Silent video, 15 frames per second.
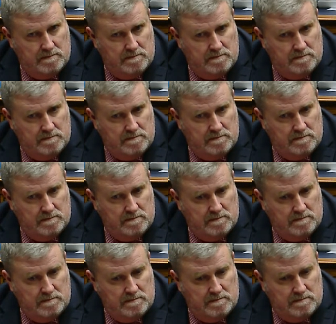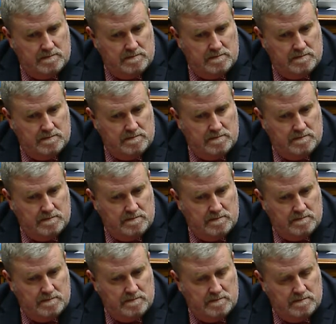
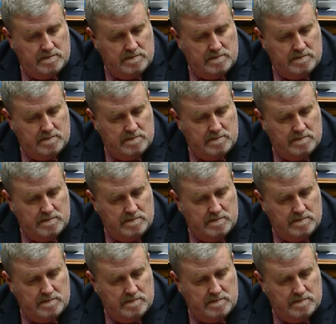The person shown says nothing.